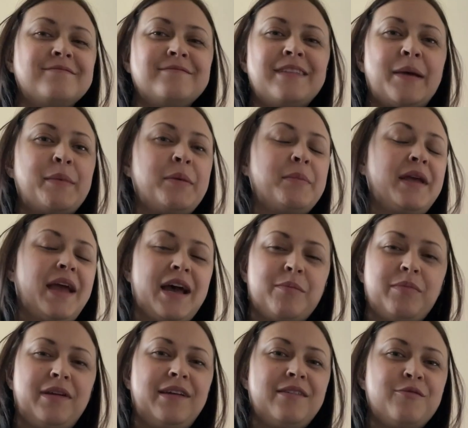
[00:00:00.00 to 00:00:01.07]
That made me
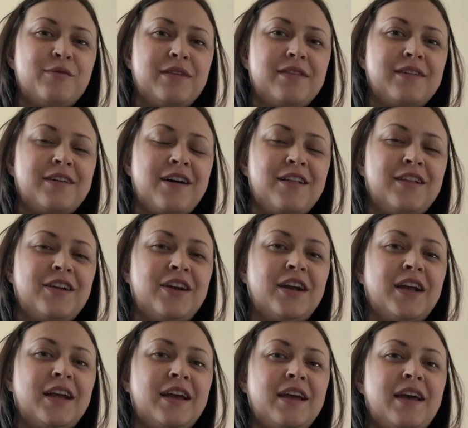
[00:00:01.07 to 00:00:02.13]
happy with the color.
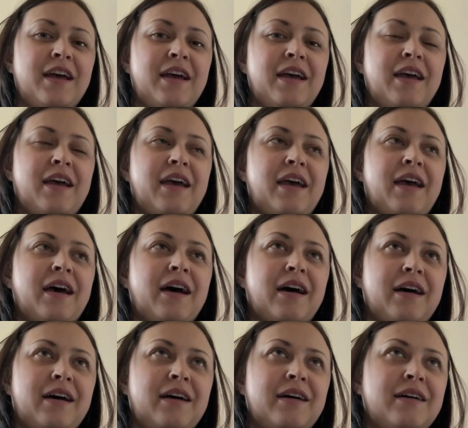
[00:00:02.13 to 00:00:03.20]

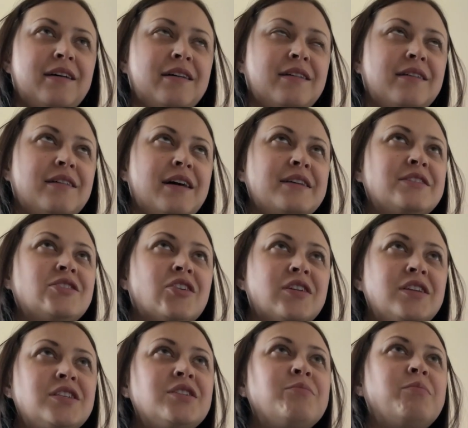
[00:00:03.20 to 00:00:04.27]
I
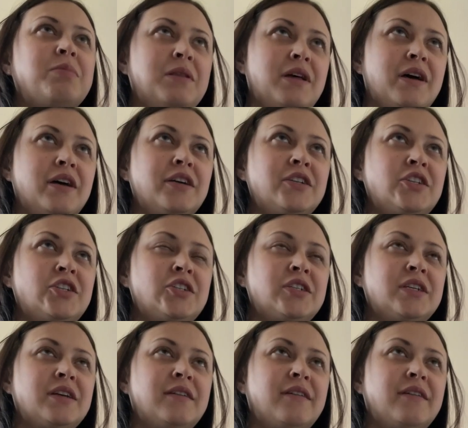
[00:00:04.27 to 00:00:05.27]
started to blush,